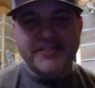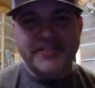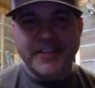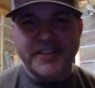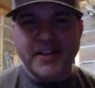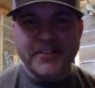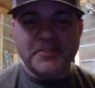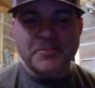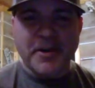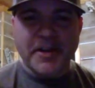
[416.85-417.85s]
yeah. Lots
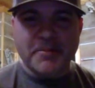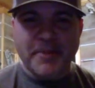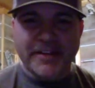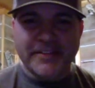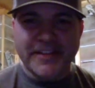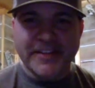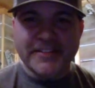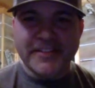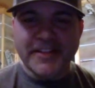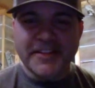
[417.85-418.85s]
to brag about. I
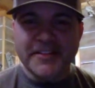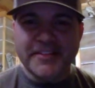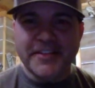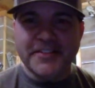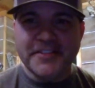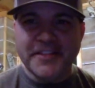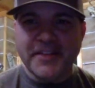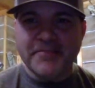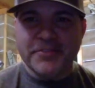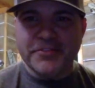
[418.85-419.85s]
can attest to
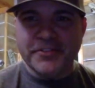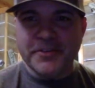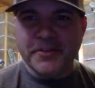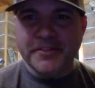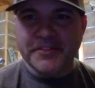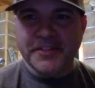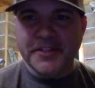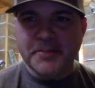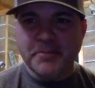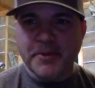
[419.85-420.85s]
that for sure. Seeing
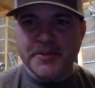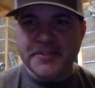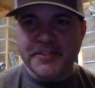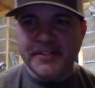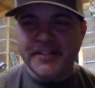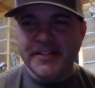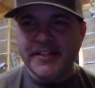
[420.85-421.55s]
it in person, and